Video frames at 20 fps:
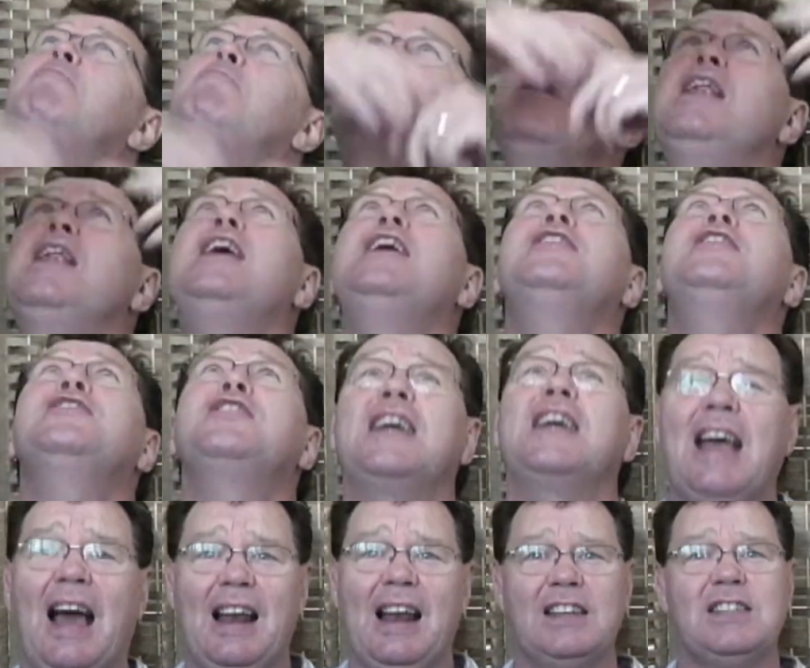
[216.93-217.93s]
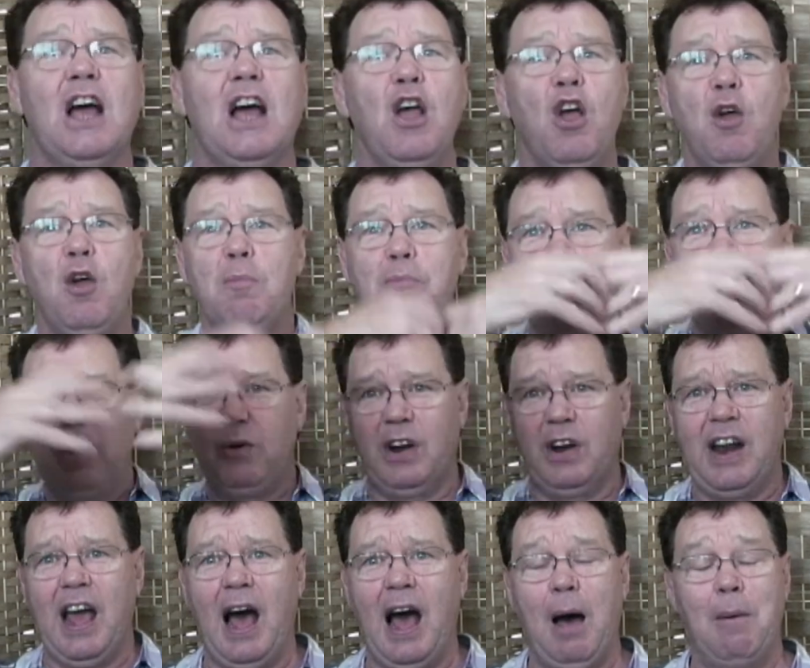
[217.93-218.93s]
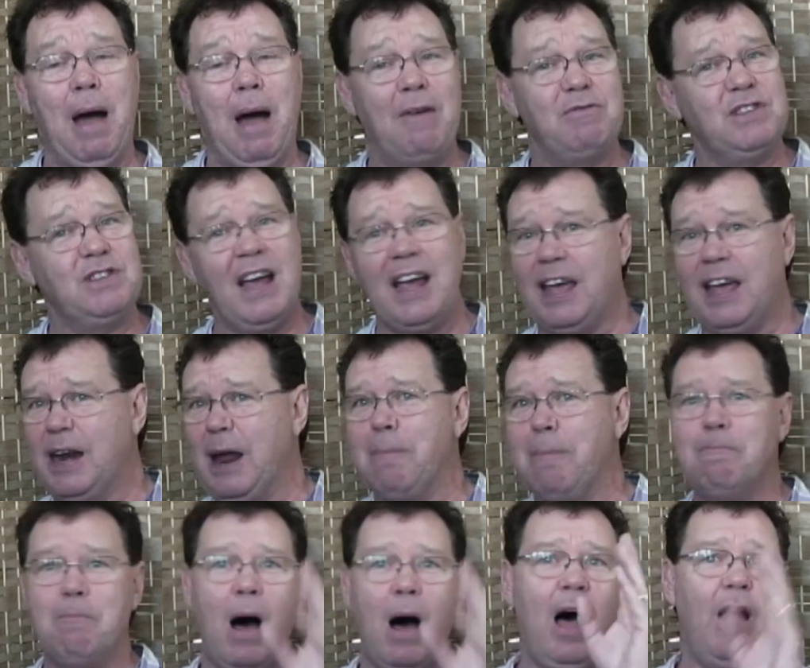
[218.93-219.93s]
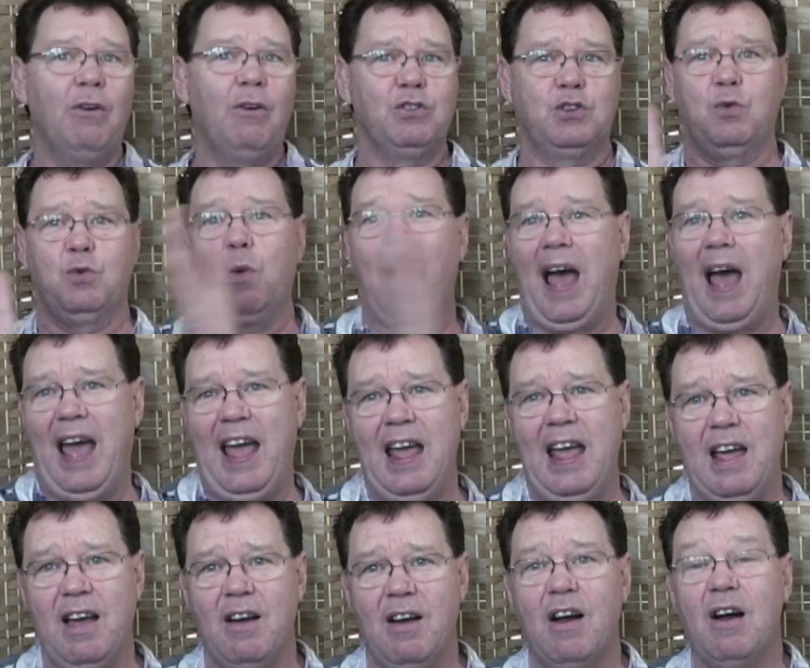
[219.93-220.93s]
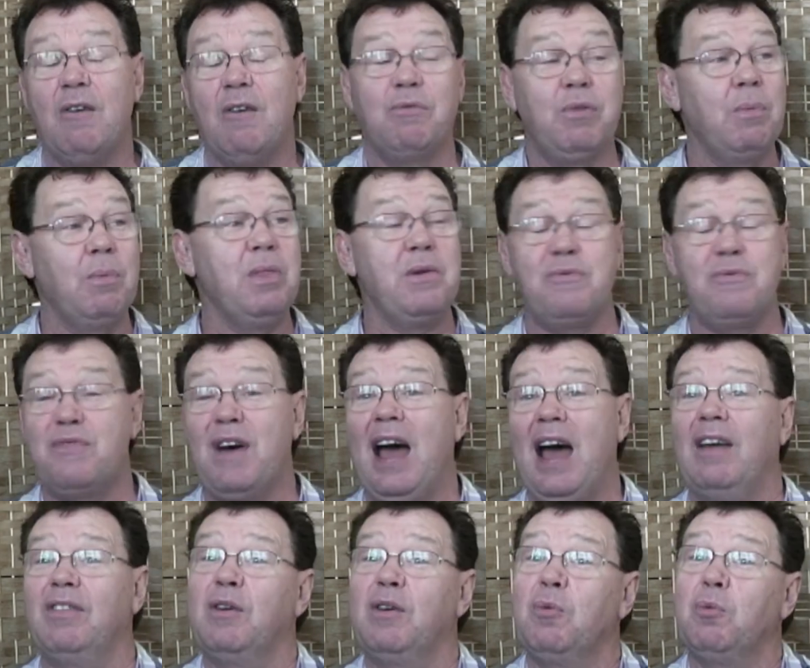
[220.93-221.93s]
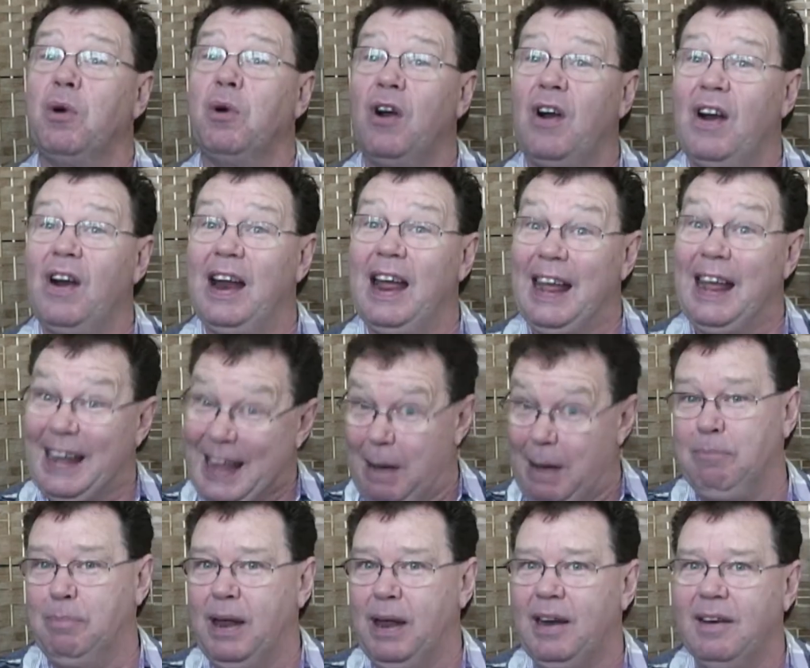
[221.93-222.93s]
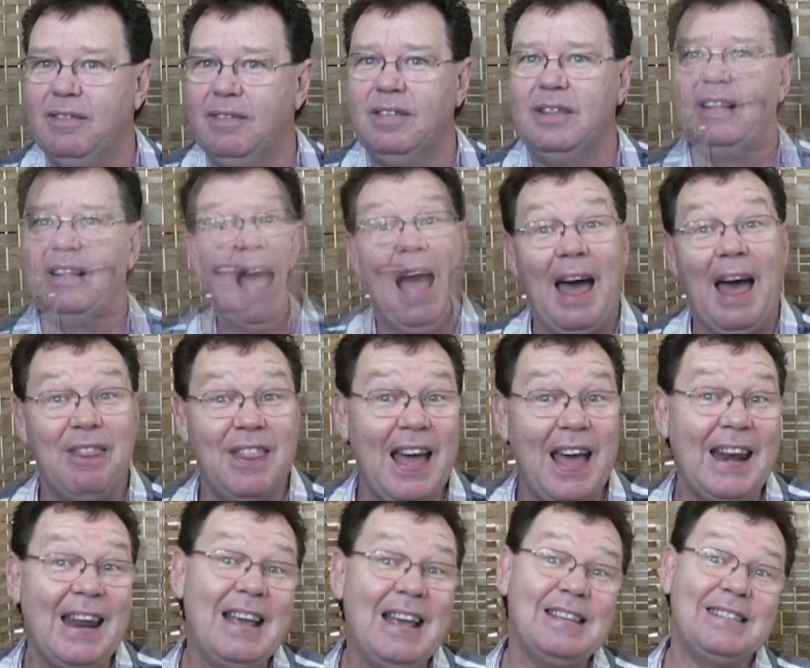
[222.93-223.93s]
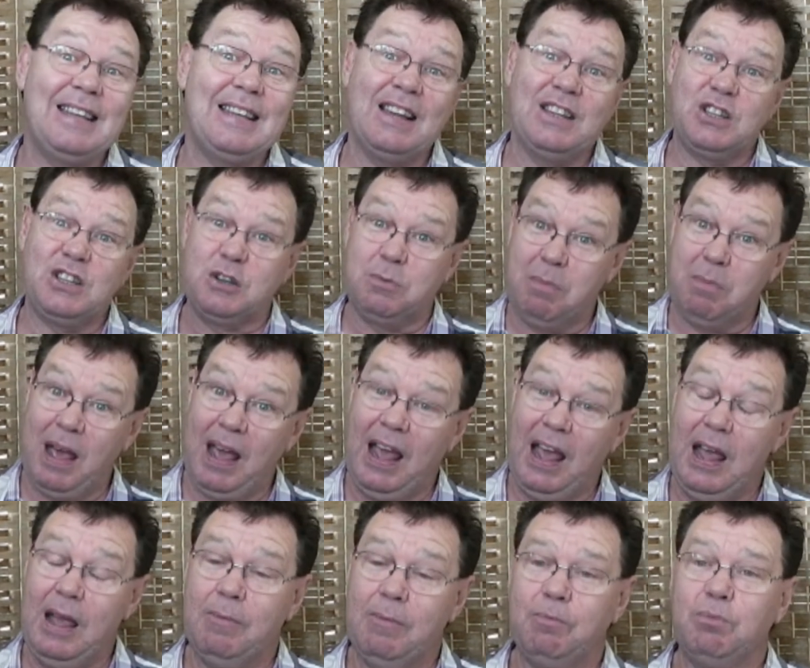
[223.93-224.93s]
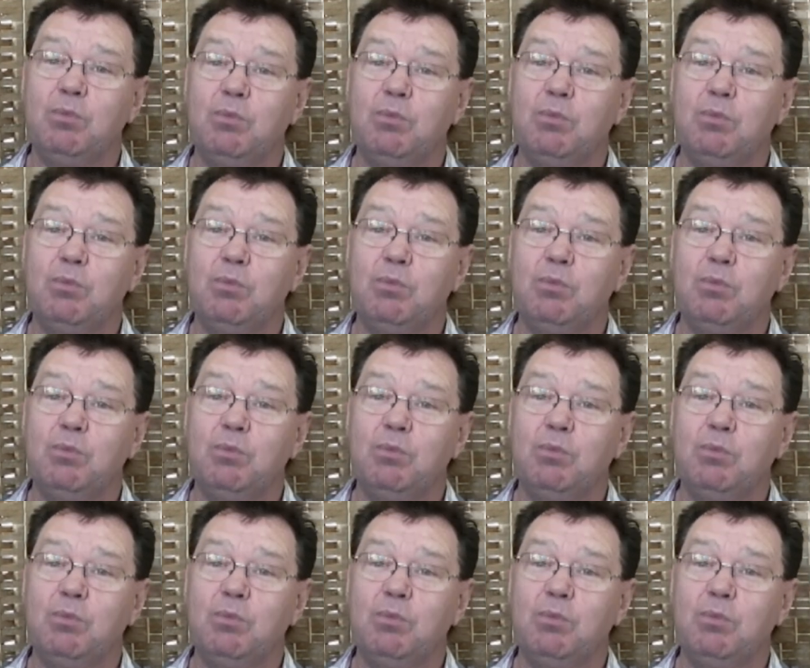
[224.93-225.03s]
millions of galaxies, building it up. I've taken it miles away from the fact that we're camping. And then he says to me,